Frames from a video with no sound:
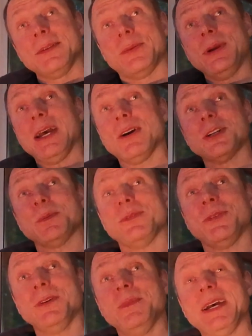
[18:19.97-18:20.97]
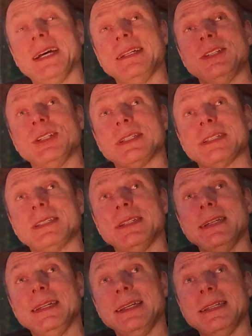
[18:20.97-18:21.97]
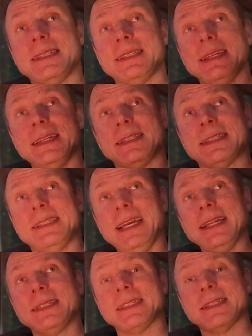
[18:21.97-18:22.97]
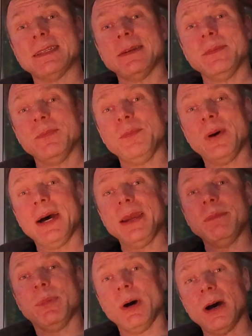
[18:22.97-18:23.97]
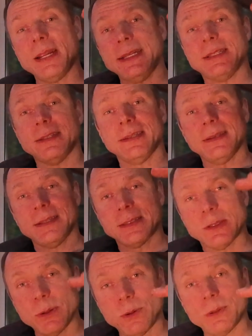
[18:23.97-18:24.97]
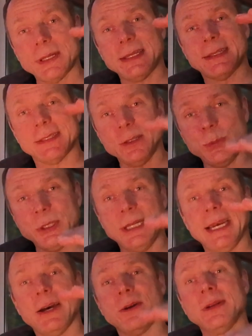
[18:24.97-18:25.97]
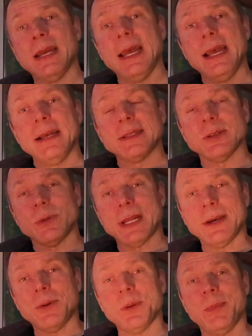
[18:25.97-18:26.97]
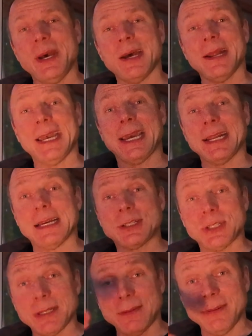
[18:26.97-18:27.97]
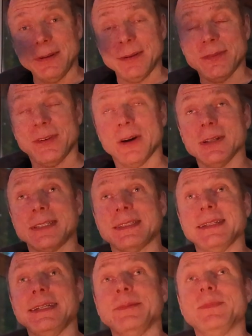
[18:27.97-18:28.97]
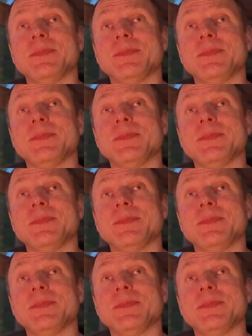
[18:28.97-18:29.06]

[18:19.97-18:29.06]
3 hours before bed, it sets my body to slowly simmer down, so when I go to bed, I can actually fall asleep.